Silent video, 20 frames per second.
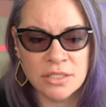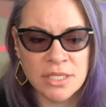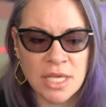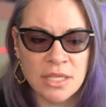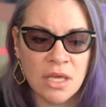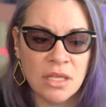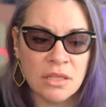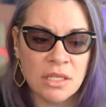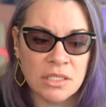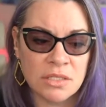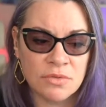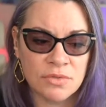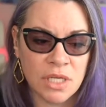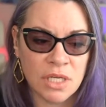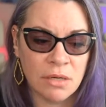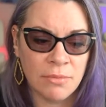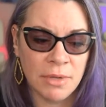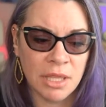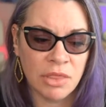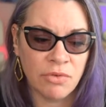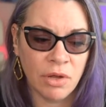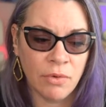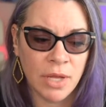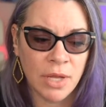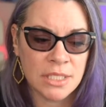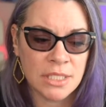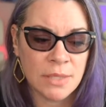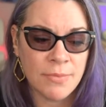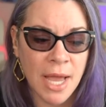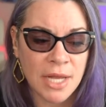They thought this was going to be 3
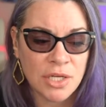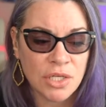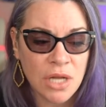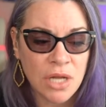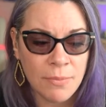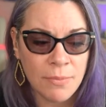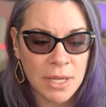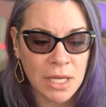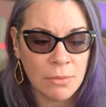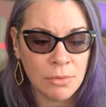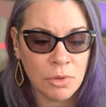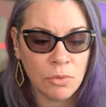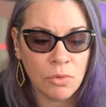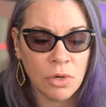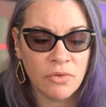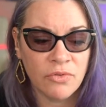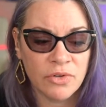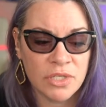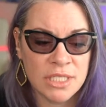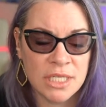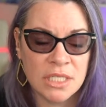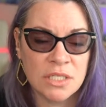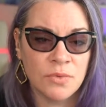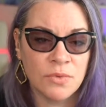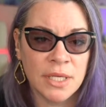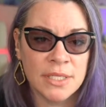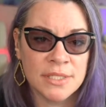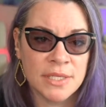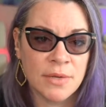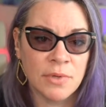weeks. Imagine not being able to work for 6
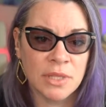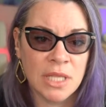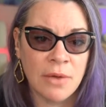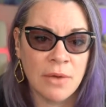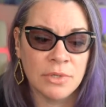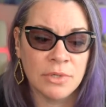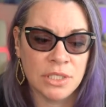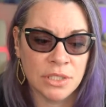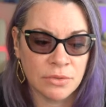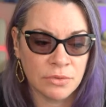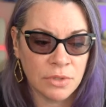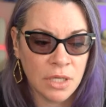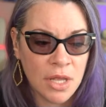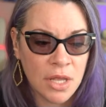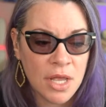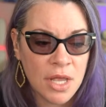weeks and what that would do.